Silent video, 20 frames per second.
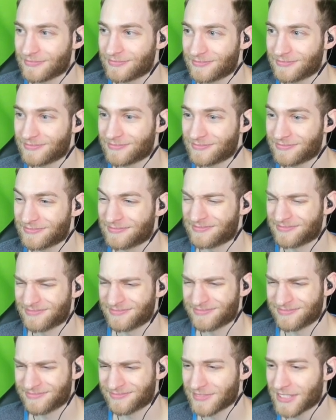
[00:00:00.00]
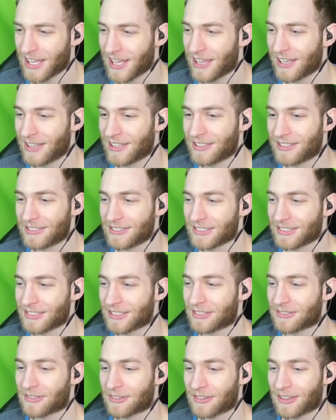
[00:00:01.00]
Vamos a rodar
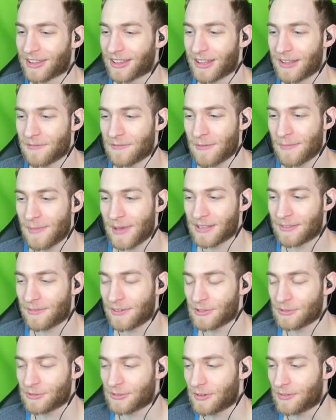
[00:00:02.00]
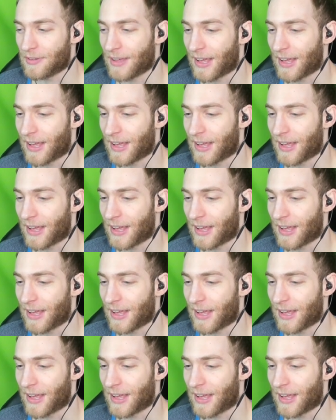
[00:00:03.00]
el clip para el